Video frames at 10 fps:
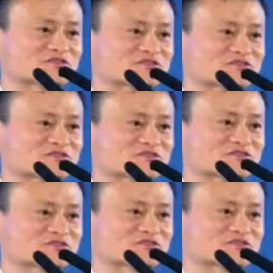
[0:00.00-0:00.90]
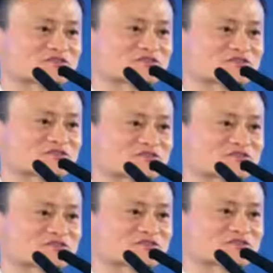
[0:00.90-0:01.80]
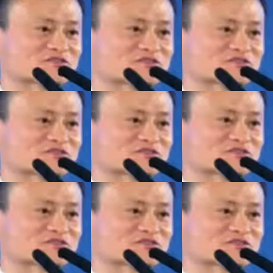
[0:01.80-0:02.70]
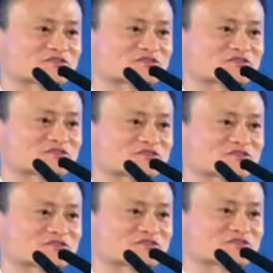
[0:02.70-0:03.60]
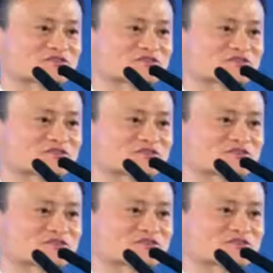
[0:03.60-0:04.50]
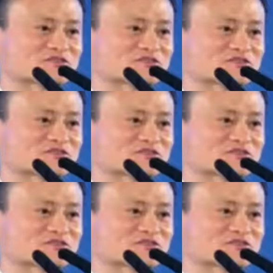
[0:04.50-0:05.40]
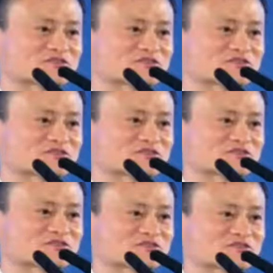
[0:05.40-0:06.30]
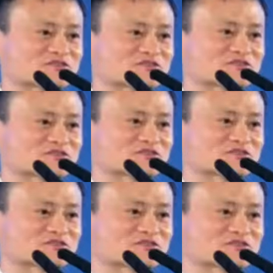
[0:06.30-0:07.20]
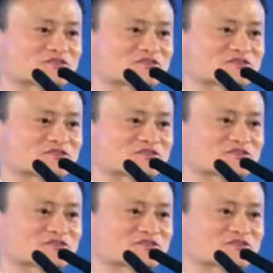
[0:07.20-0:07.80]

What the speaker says: (silent)